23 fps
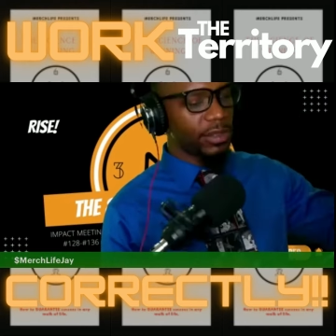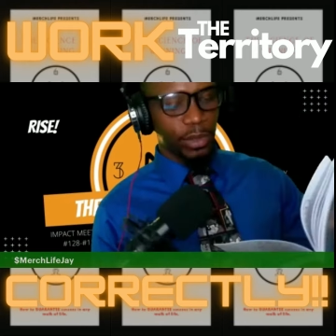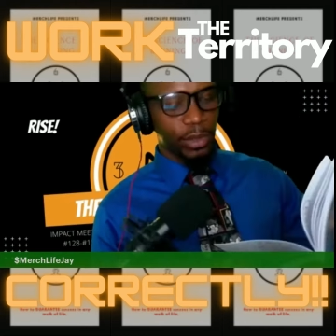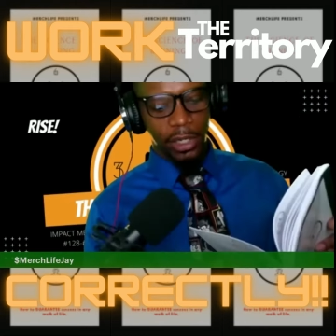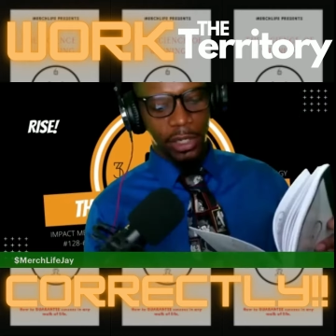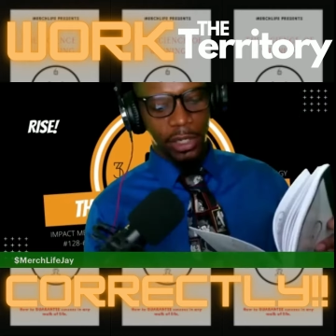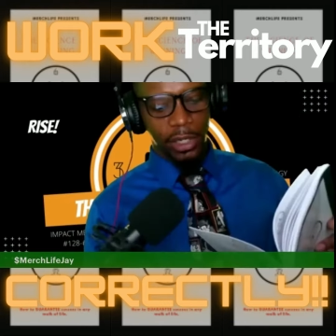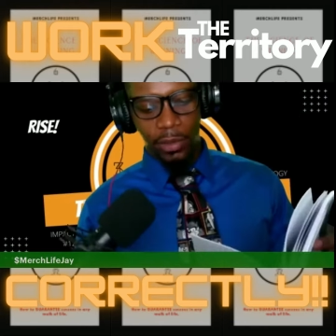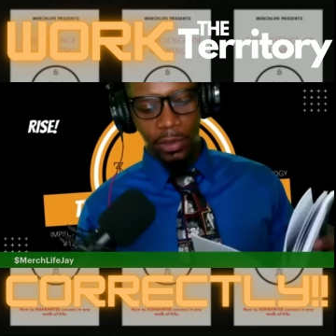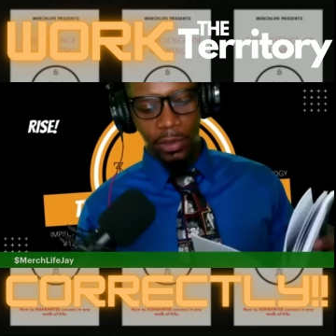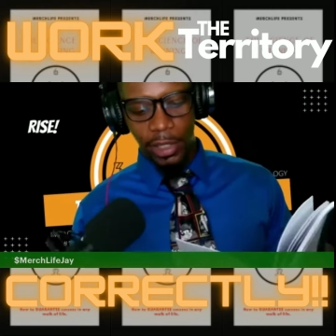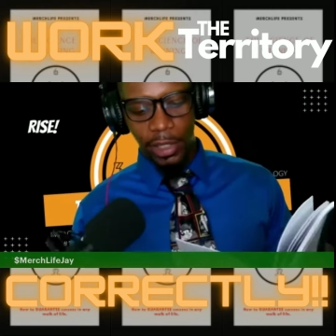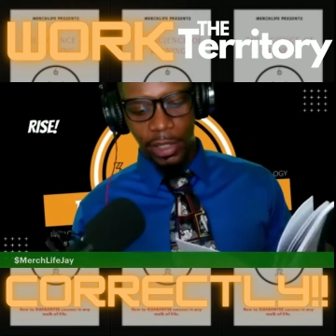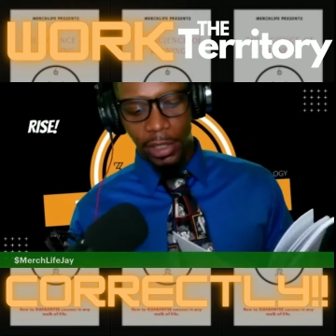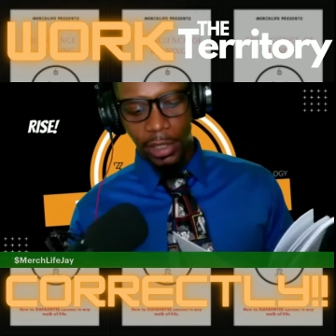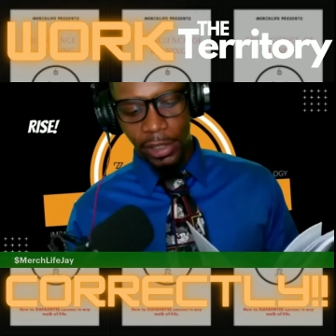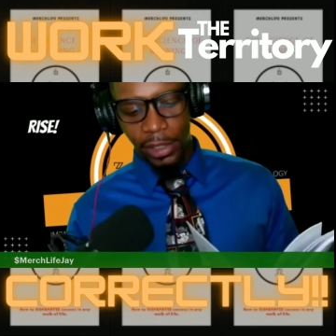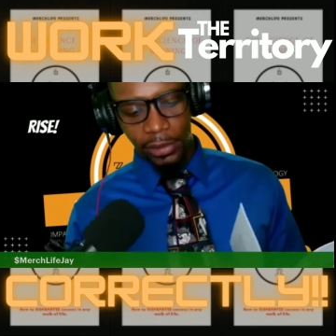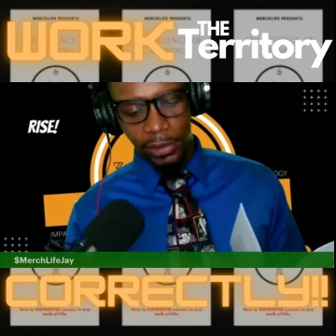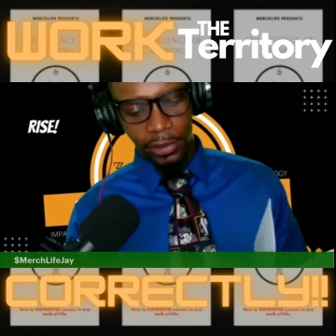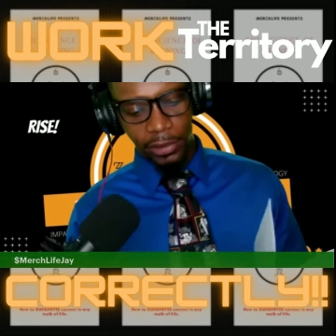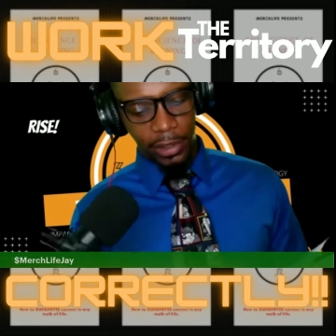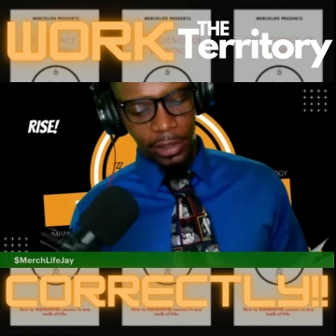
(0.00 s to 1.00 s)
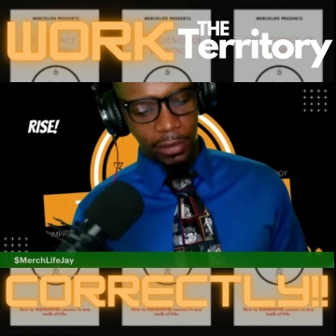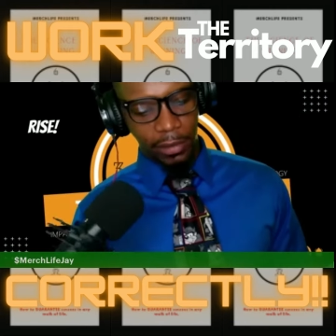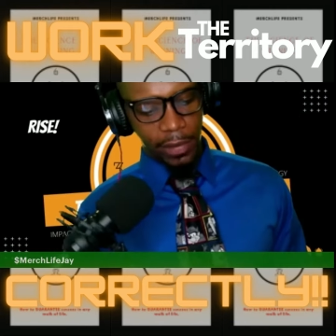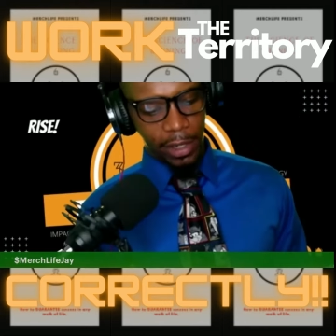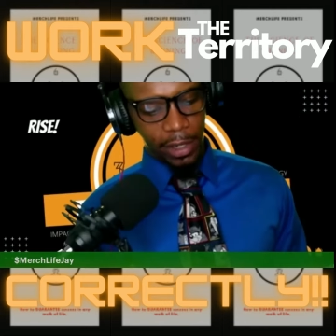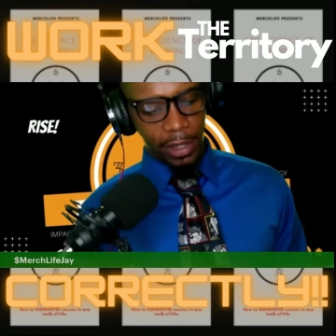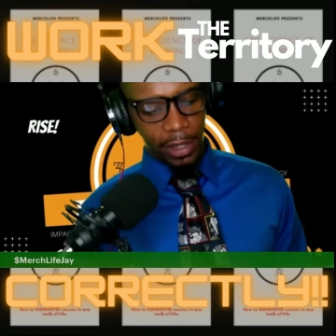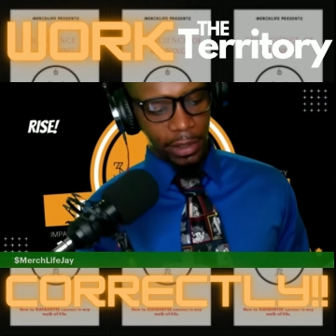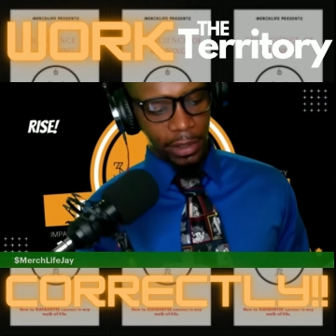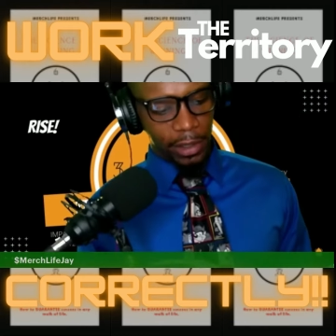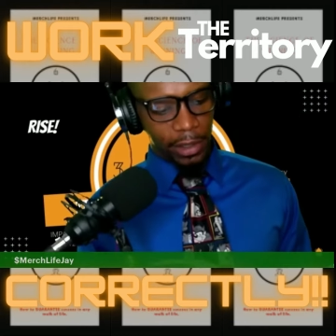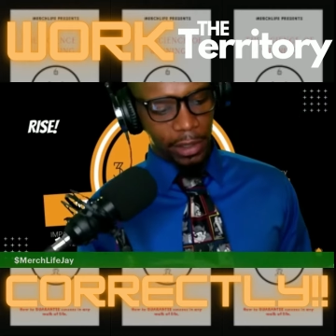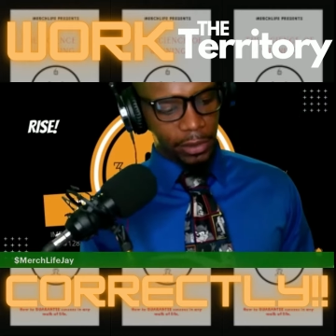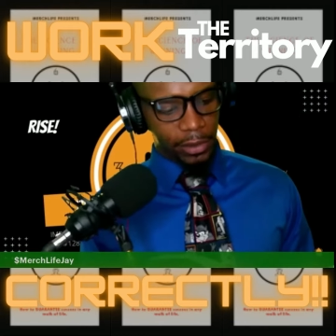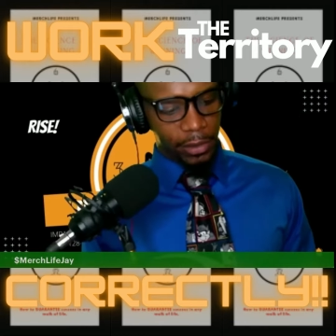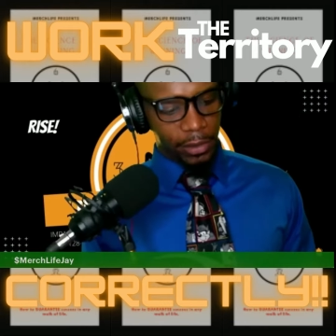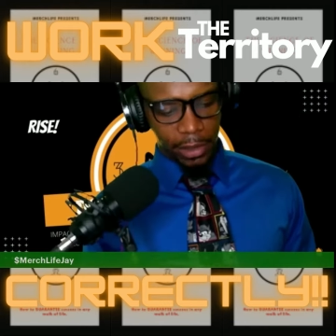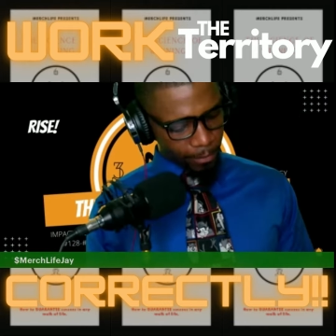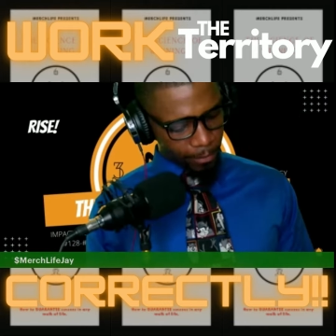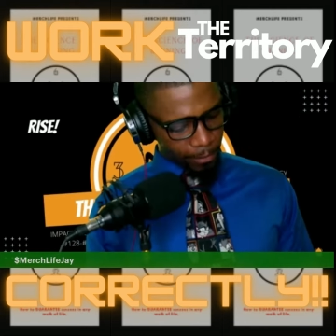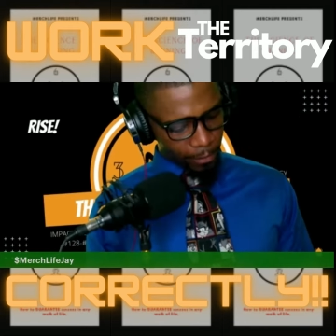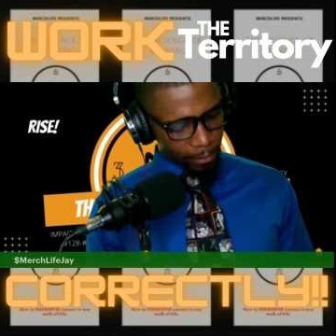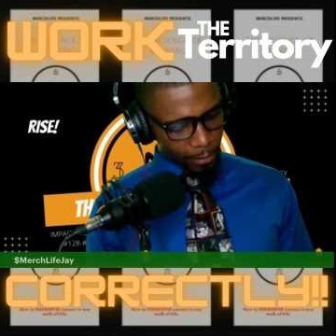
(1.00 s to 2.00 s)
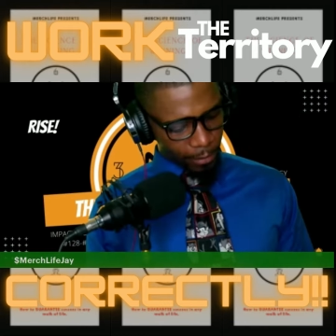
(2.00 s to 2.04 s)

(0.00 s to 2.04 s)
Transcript: of working the territory correctly as well.